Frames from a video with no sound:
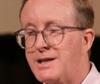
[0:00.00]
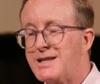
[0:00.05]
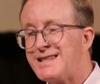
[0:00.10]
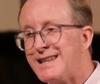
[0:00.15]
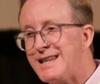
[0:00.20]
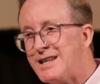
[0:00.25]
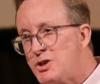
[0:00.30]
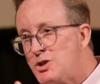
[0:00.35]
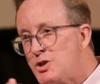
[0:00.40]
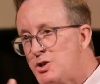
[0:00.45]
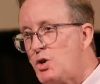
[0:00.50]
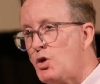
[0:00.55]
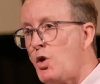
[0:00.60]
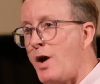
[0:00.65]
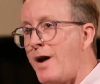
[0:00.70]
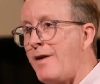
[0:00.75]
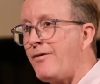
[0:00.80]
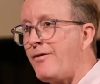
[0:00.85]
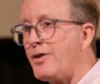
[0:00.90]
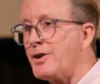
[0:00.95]
They saw it
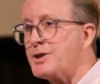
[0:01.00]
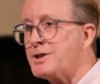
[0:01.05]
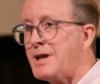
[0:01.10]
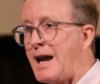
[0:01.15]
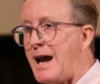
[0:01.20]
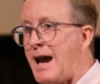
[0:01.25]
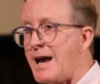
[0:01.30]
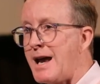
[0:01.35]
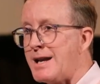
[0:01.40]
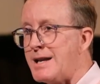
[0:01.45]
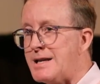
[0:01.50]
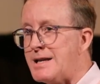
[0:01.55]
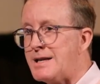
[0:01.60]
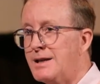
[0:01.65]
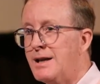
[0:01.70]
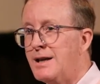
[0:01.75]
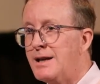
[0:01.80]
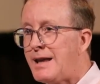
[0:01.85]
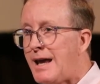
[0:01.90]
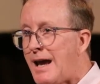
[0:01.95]
firsthand,
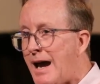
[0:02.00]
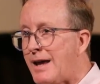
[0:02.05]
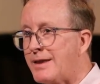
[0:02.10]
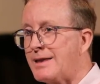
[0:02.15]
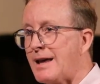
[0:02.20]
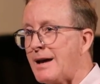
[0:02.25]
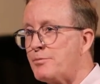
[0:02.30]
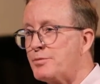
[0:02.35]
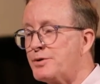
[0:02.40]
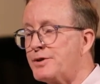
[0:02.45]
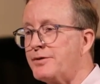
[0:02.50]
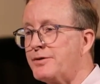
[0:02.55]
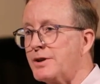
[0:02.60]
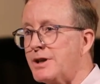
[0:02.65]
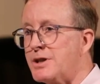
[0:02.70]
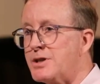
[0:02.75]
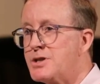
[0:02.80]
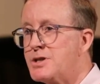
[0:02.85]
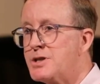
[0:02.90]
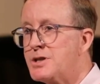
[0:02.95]
they had that privilege.